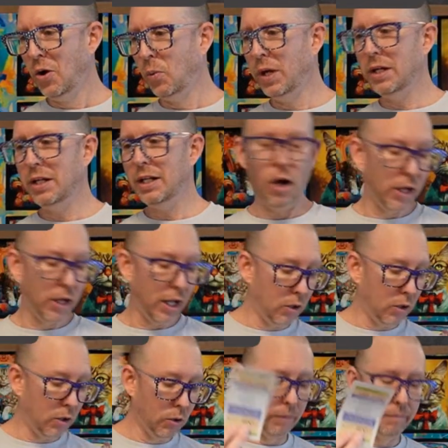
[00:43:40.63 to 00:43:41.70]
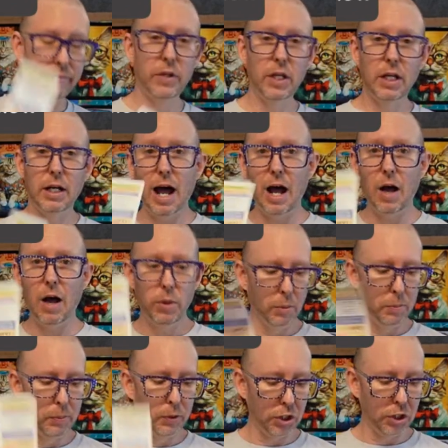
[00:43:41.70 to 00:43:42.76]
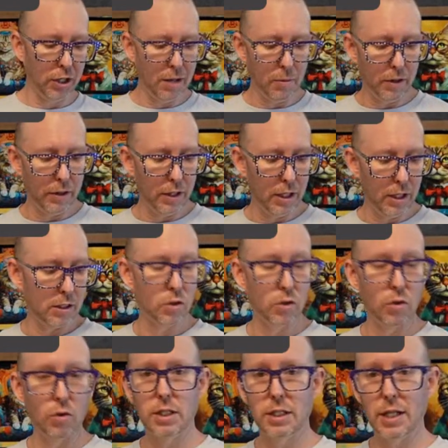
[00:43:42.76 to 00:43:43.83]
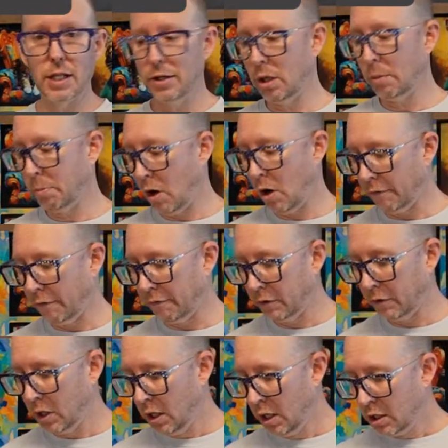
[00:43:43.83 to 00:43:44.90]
Wendy, okay, cool. Then we will put your name on this as soon as I jump off.